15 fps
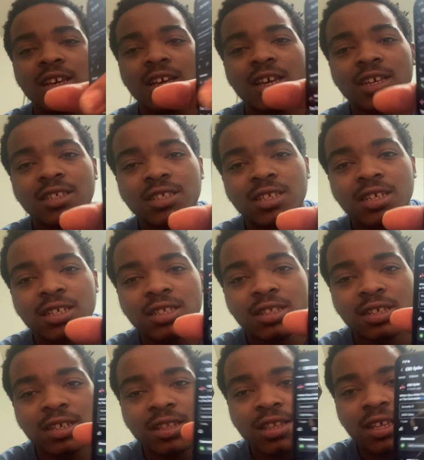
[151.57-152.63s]
it's this
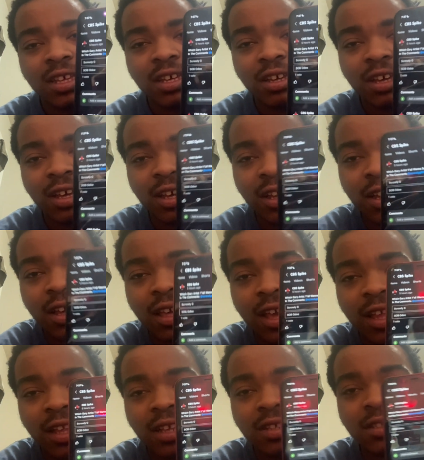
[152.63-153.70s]
little thing
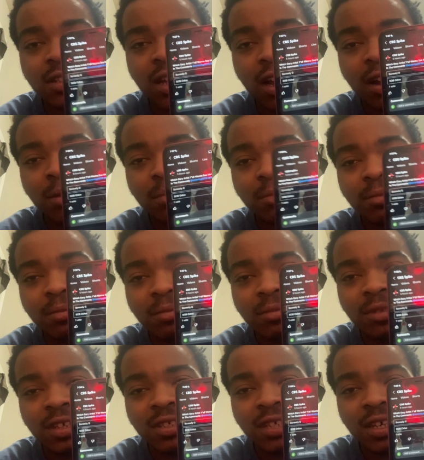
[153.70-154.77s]
at the top
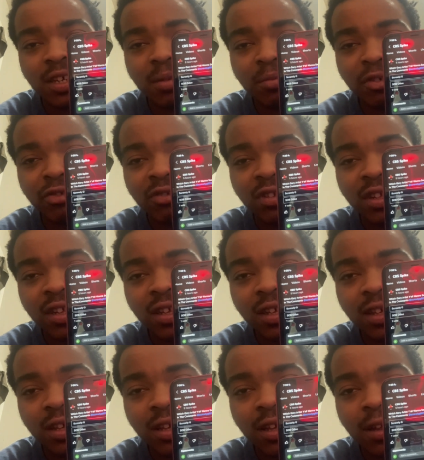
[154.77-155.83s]
that say community
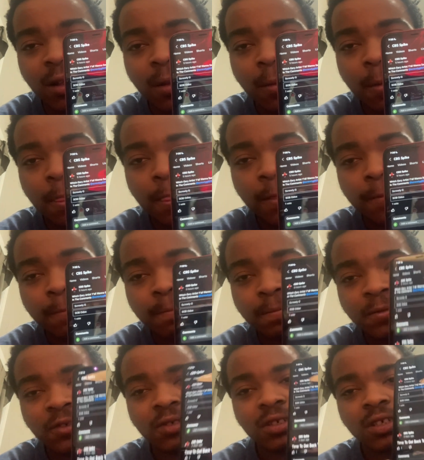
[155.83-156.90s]

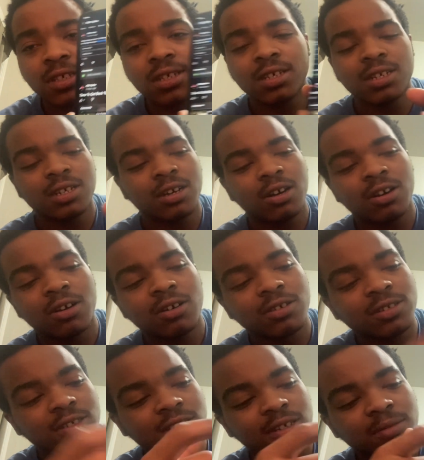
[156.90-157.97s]
you see, all
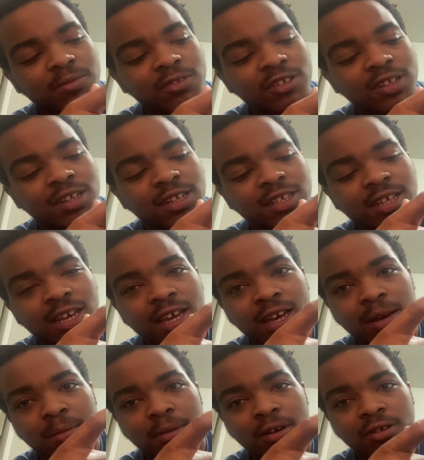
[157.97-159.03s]
this in the community
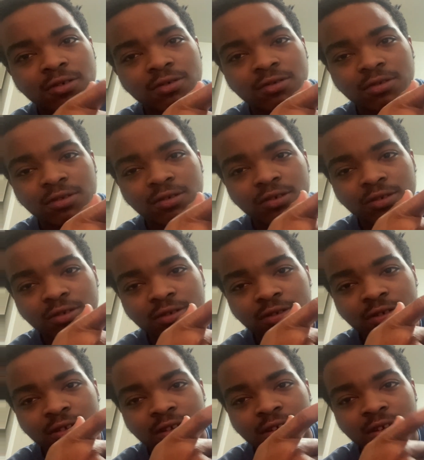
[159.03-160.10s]
tab, bro.
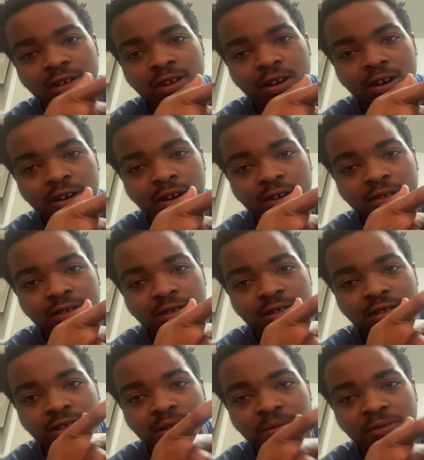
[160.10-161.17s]
All this in
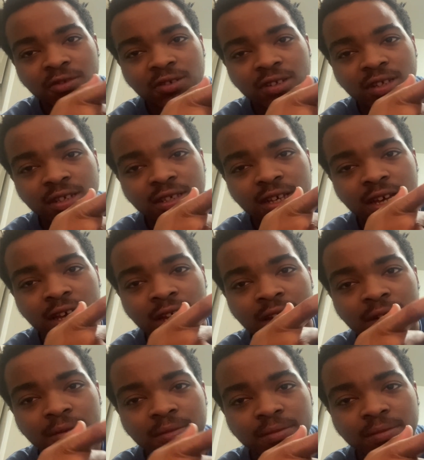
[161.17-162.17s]
the community tab.